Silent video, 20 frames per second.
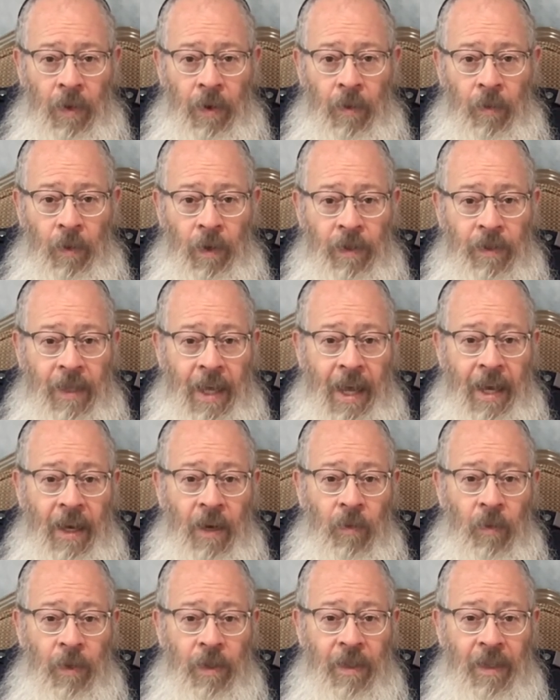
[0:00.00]
was that it
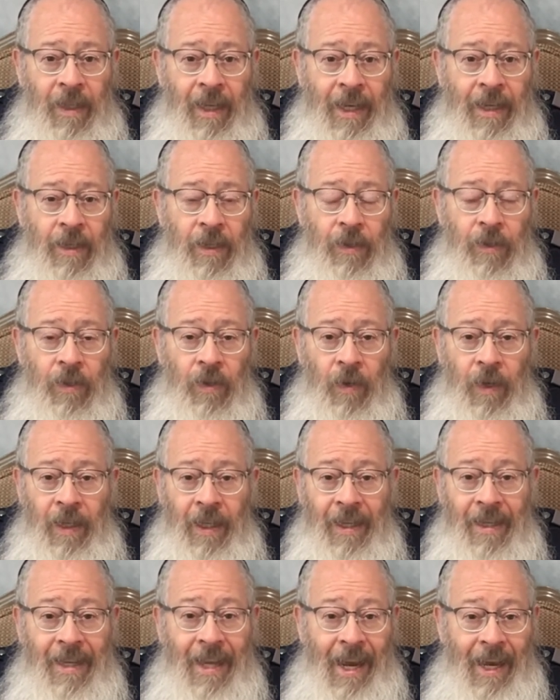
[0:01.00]
was lit during the
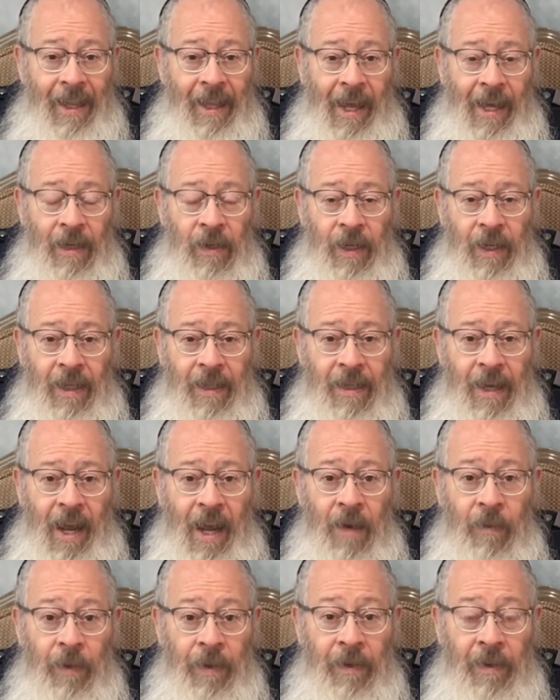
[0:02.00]
daylight in a
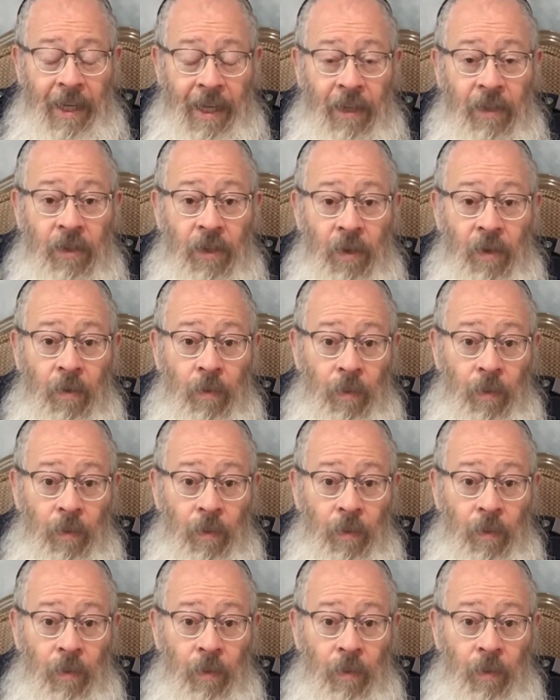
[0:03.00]
time when things are